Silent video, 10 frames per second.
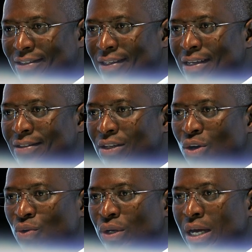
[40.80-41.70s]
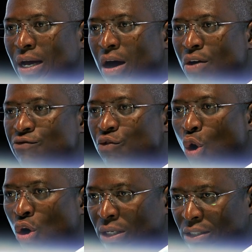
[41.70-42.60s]
says, only a
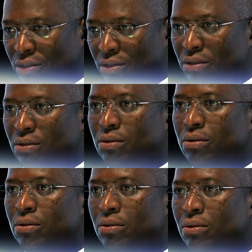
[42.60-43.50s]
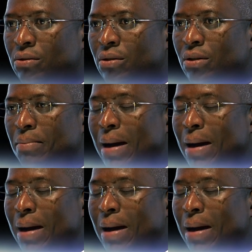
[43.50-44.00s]
voice. The